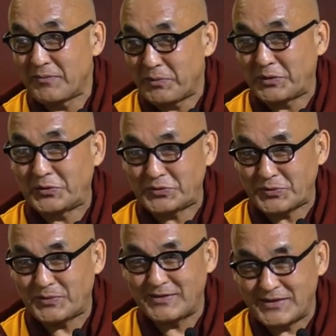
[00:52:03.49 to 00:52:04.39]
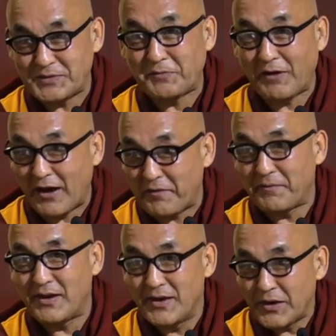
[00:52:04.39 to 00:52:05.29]
because of these five
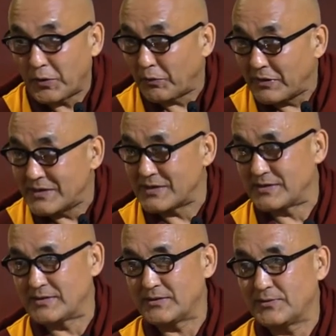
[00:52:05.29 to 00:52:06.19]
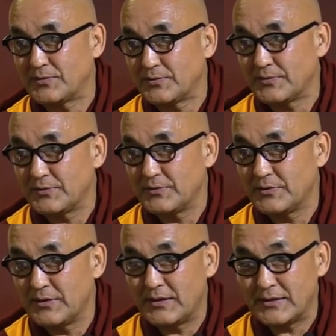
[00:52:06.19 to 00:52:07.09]
reasons, you know.
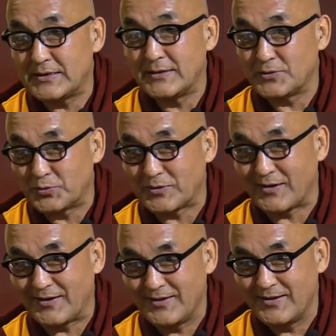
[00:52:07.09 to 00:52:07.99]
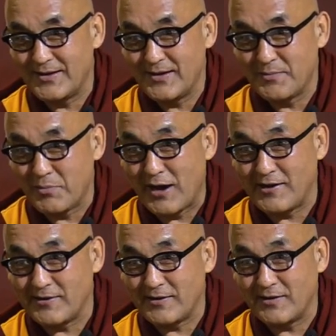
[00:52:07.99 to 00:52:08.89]
It's in Sutra,
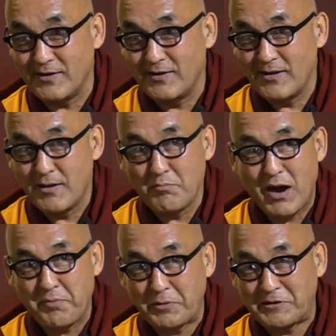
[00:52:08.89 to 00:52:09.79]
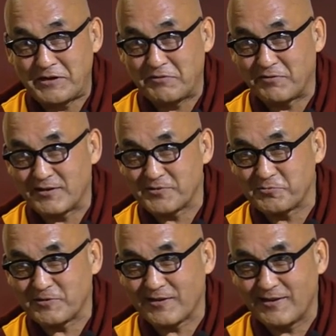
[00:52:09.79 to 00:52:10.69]
Mahayana, Mahaparinirvana
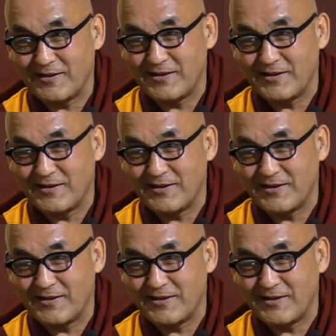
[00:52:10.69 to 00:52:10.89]
Sutra.